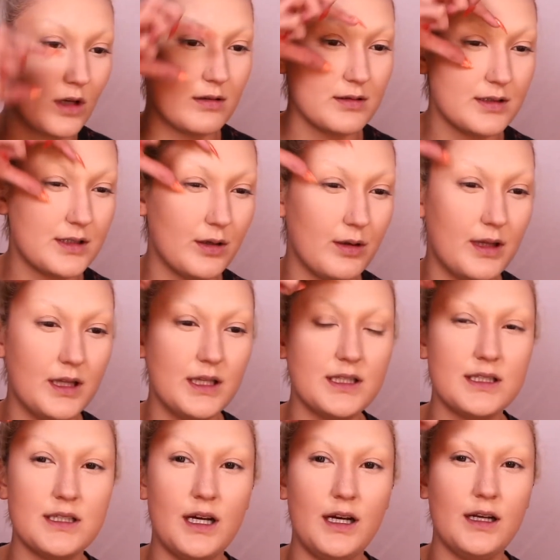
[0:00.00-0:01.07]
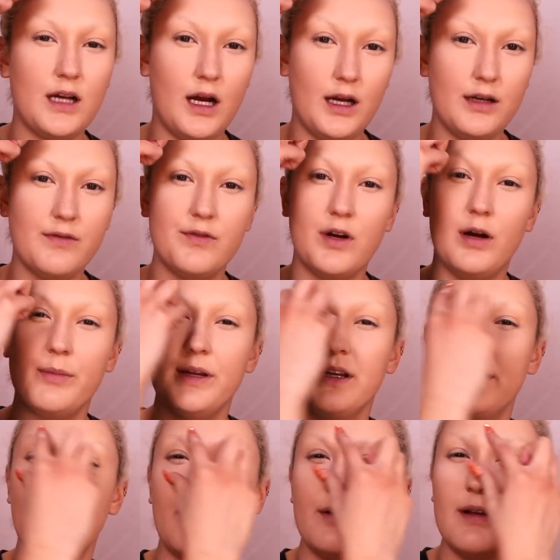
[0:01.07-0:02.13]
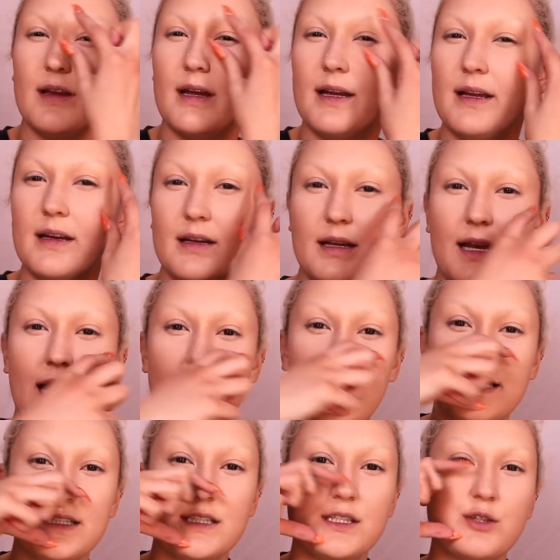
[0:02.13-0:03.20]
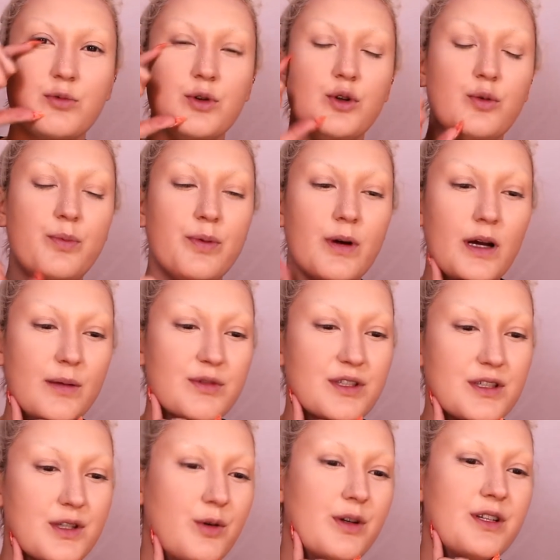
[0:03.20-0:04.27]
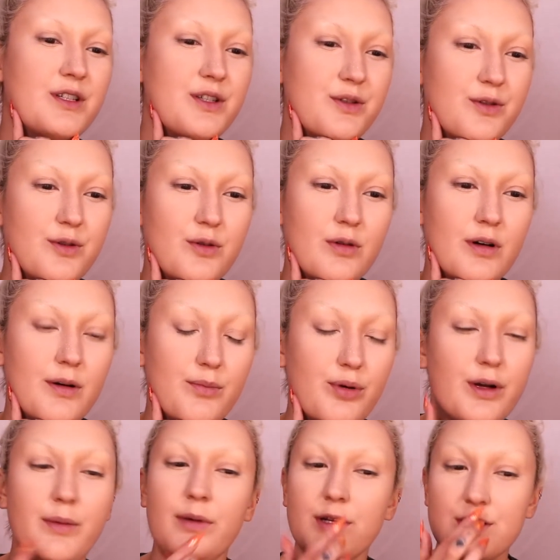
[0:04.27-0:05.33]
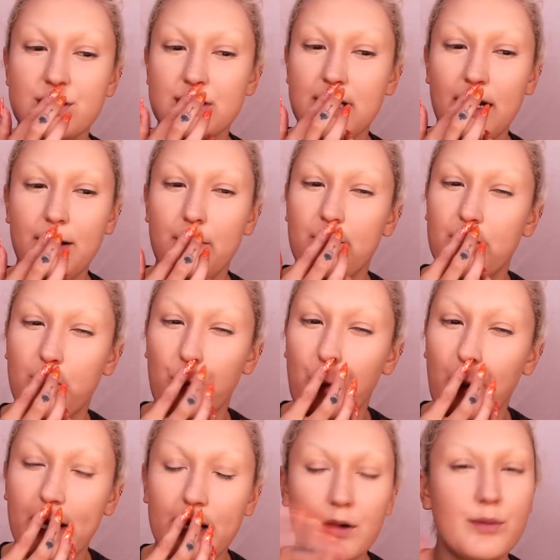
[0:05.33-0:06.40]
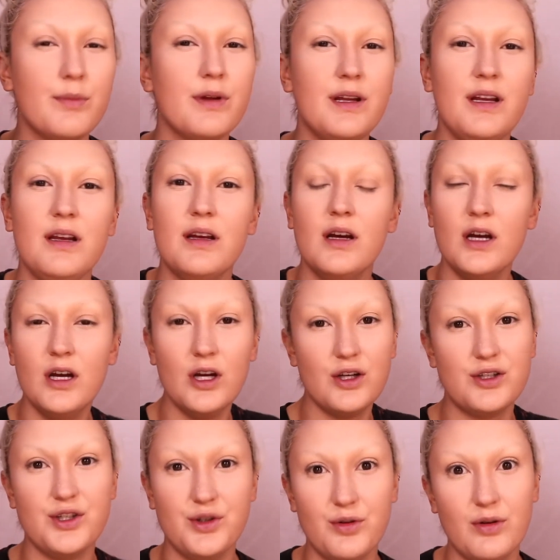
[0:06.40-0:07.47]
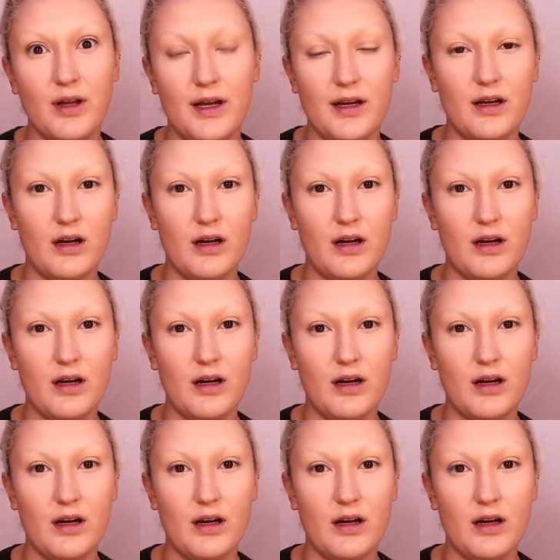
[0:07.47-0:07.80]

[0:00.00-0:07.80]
So this side kind of coming down like an S swoop. I'm just going to pretty much just kind of randomly do like